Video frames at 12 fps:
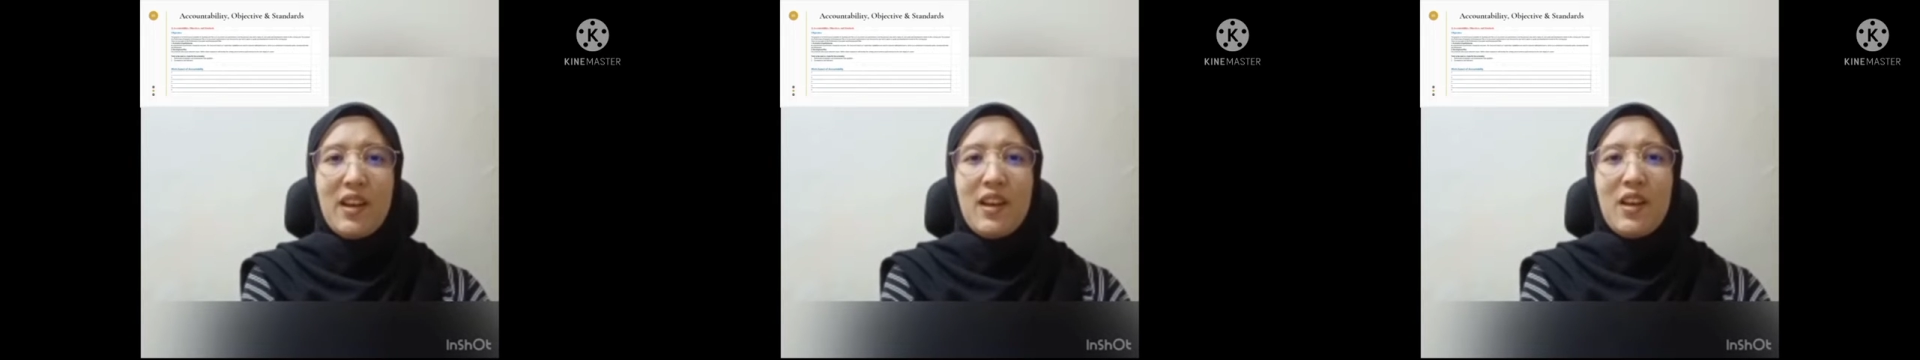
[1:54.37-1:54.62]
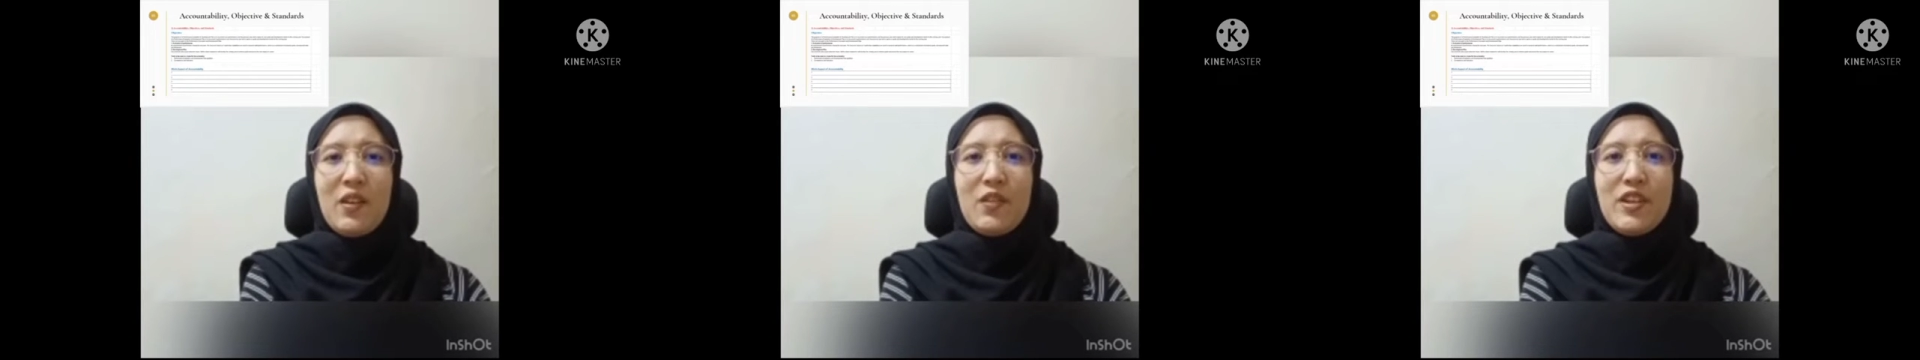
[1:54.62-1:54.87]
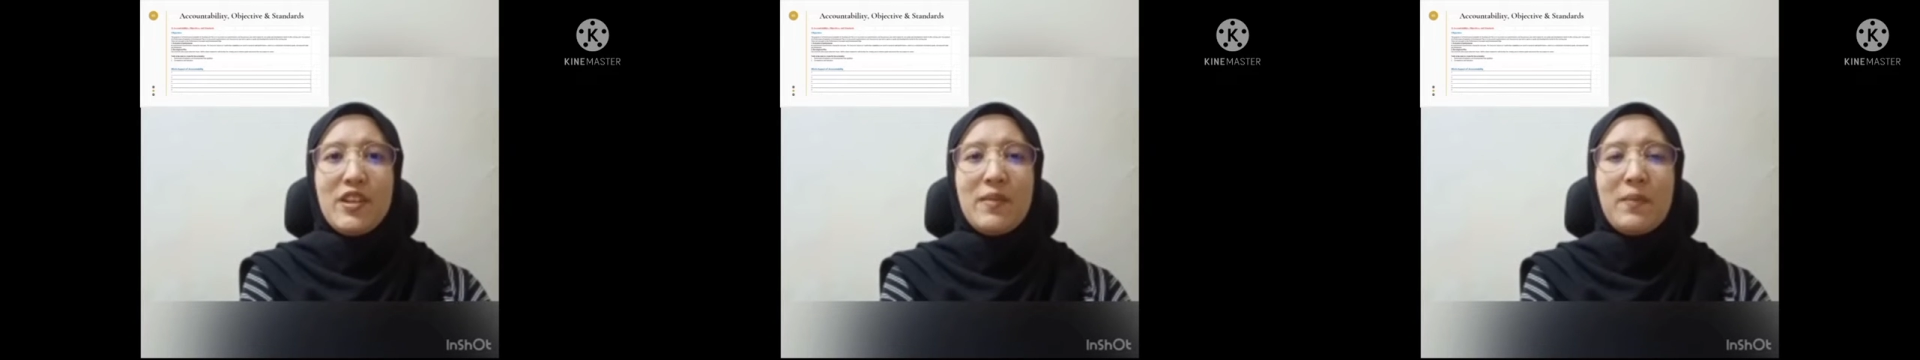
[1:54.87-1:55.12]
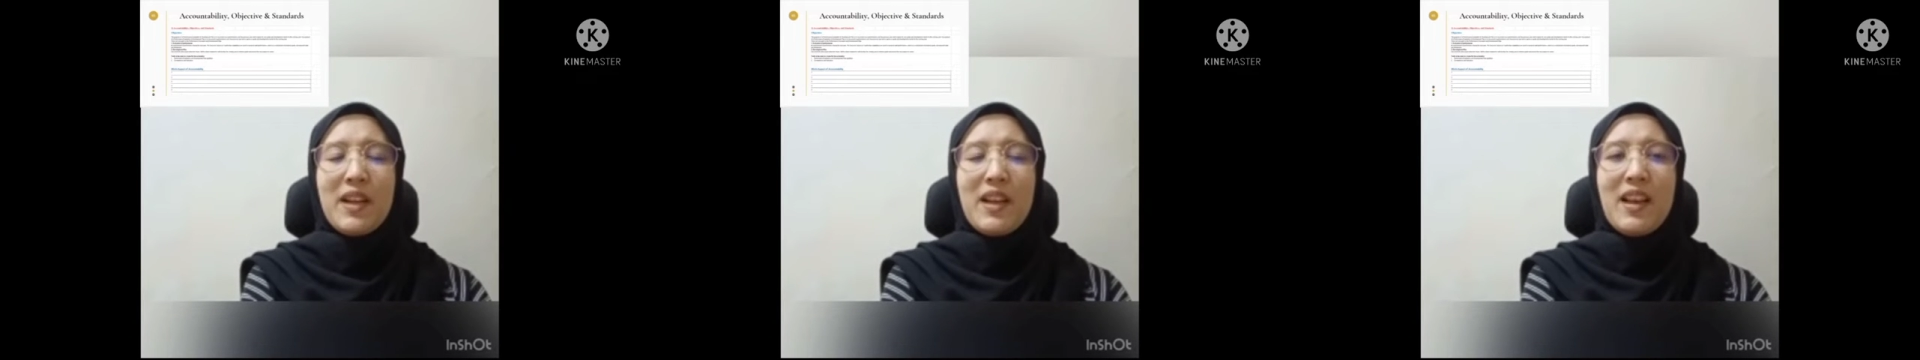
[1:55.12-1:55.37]
which
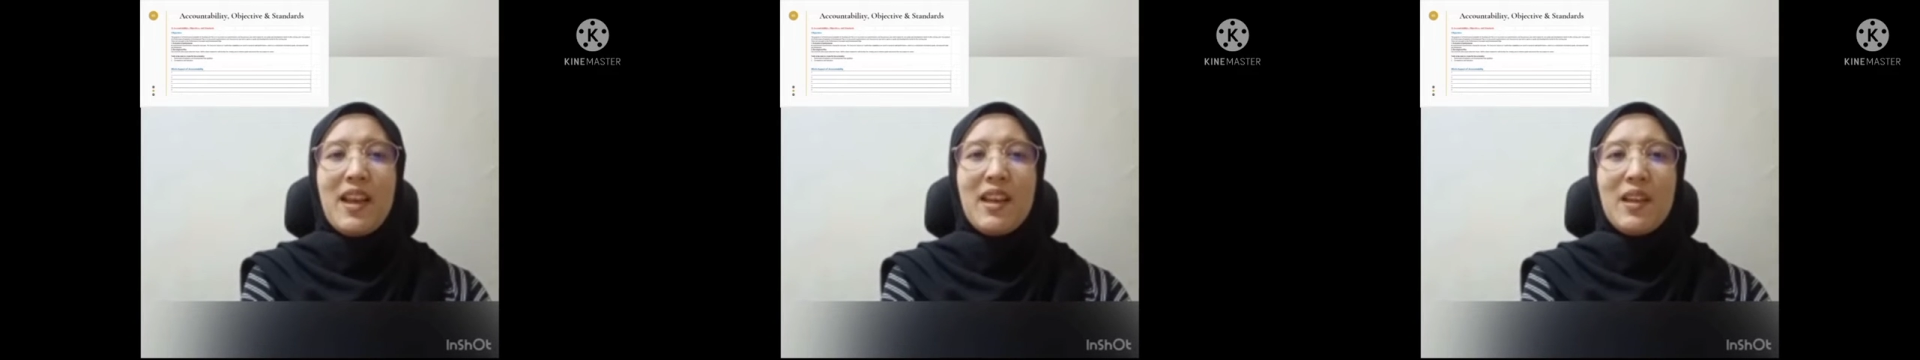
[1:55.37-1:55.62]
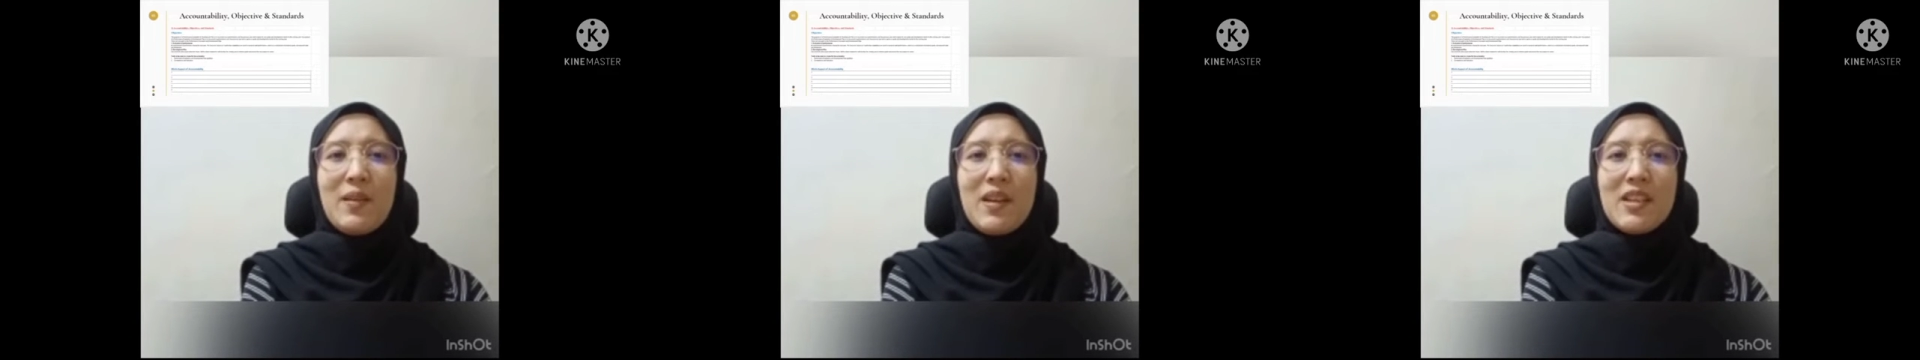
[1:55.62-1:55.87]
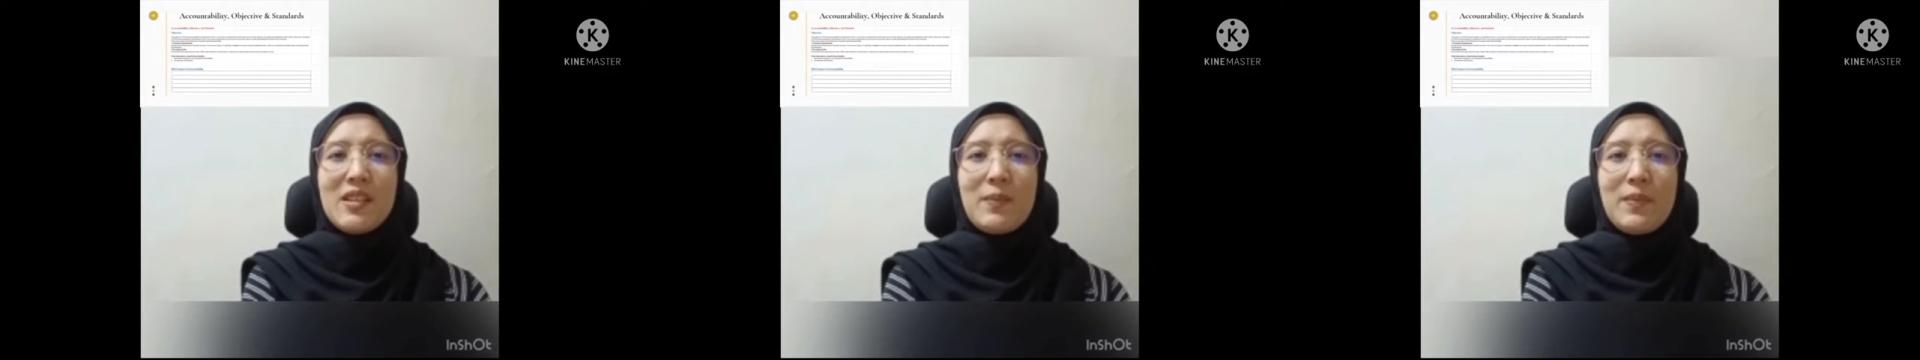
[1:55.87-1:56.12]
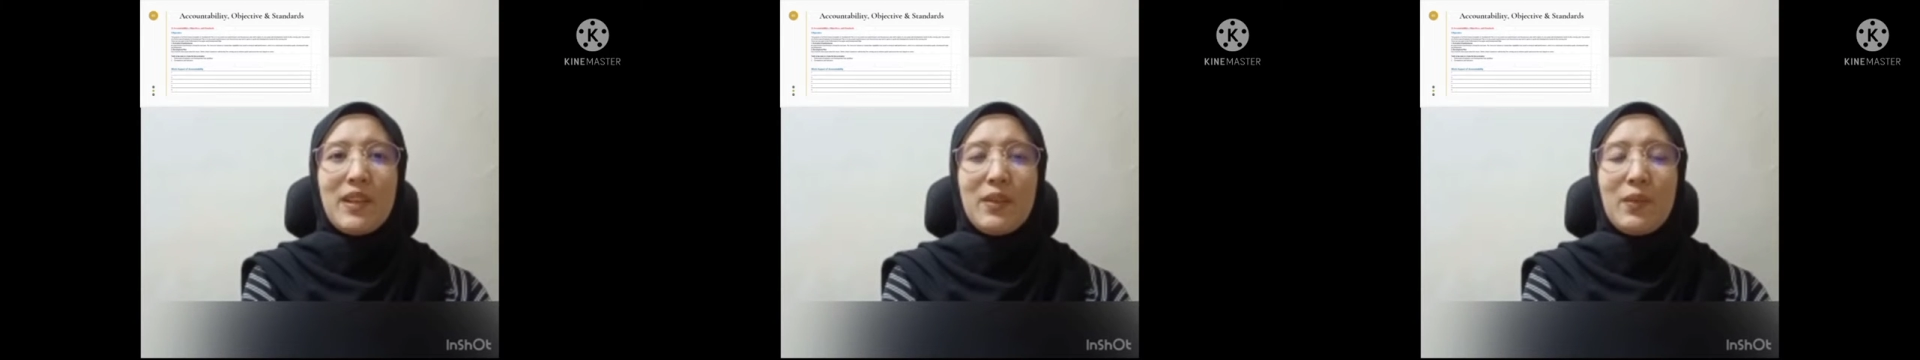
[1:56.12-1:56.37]
may help
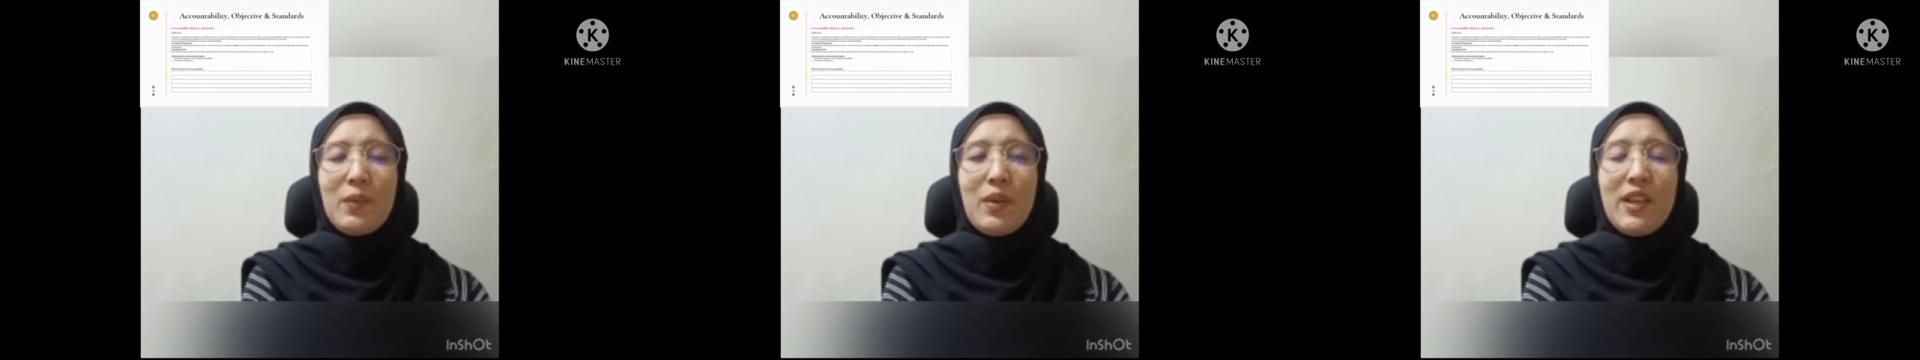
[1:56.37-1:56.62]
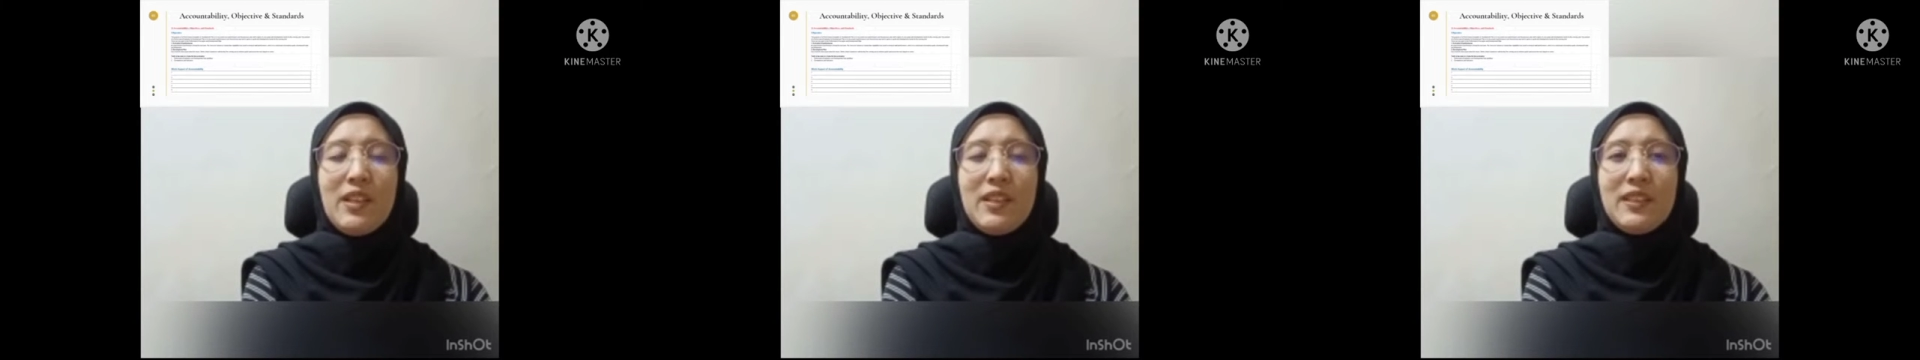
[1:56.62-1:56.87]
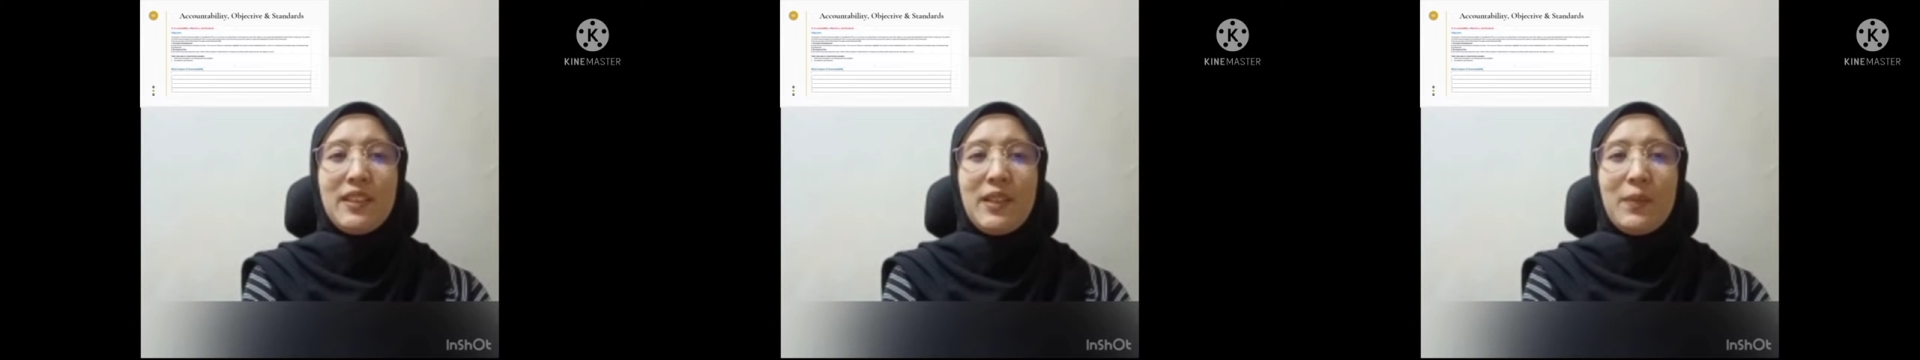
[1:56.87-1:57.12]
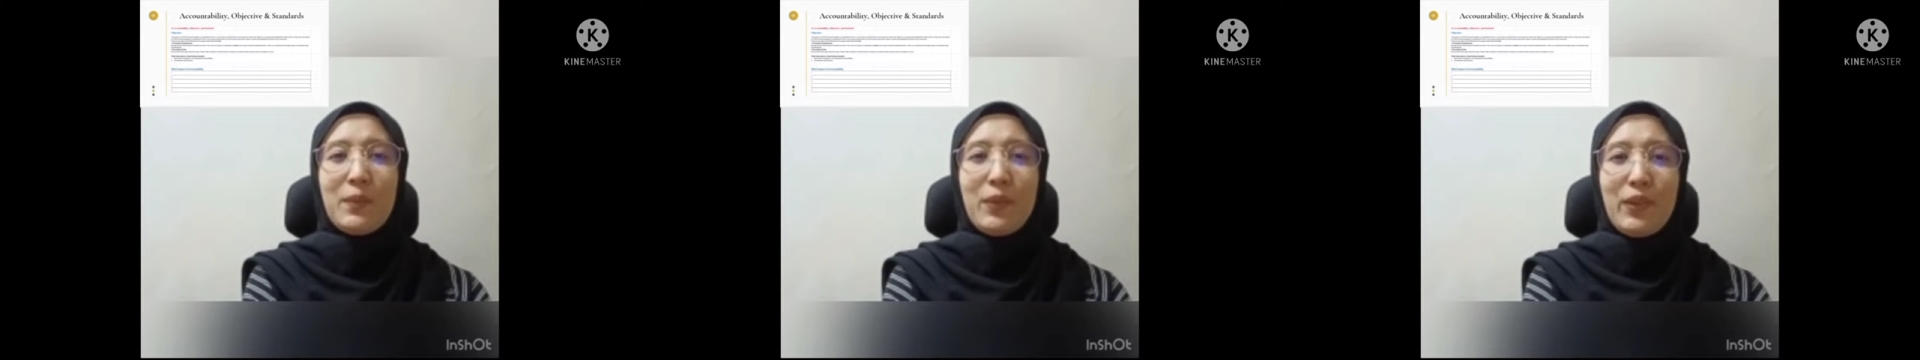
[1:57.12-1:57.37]
explain why the
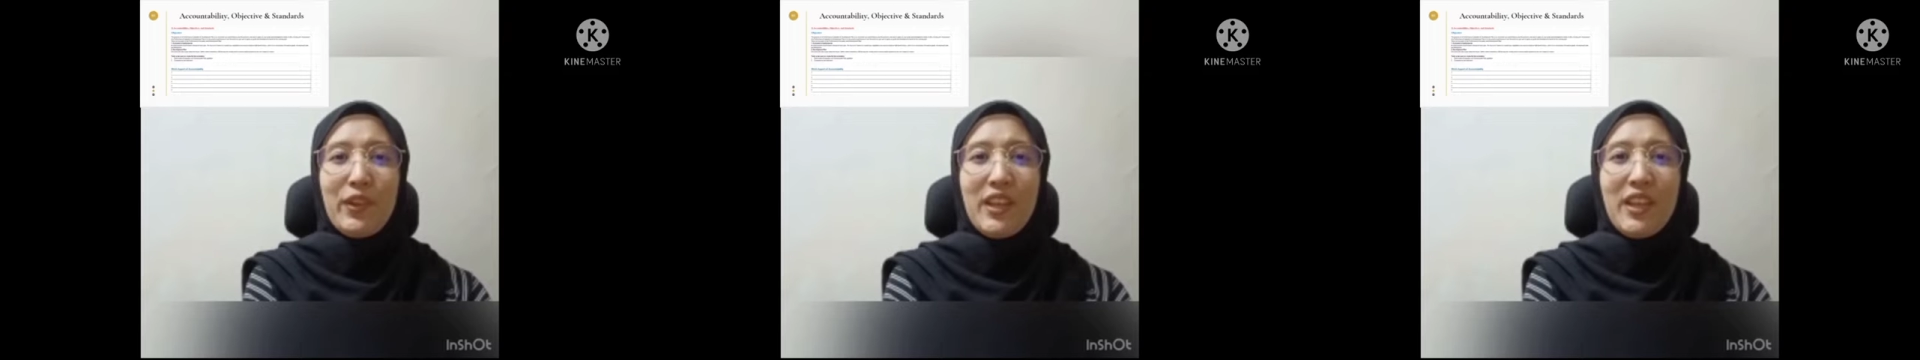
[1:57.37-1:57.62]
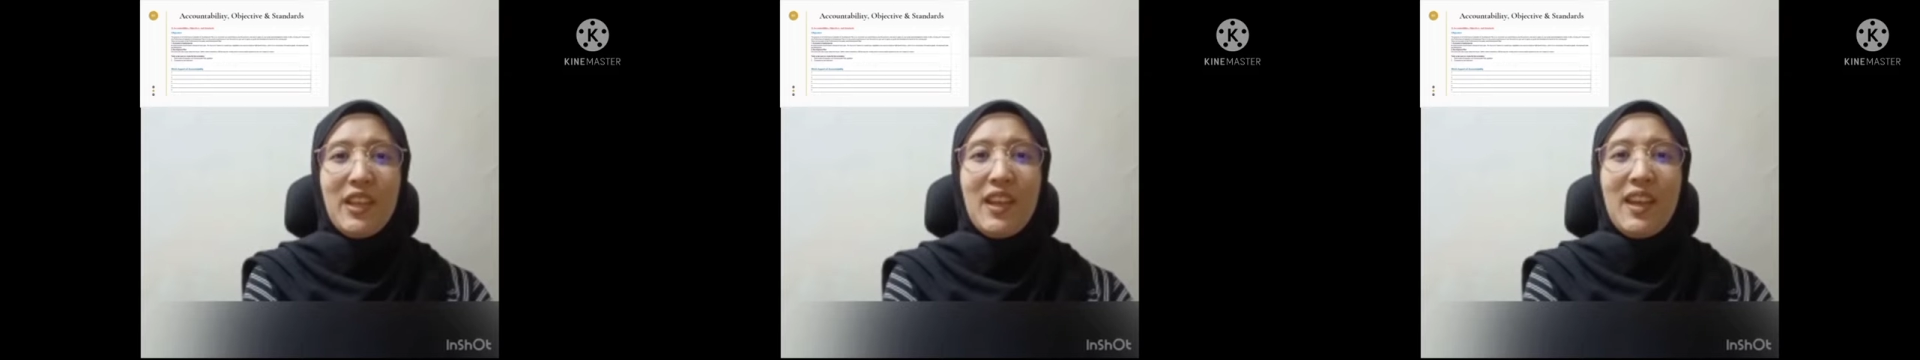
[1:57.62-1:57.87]
employee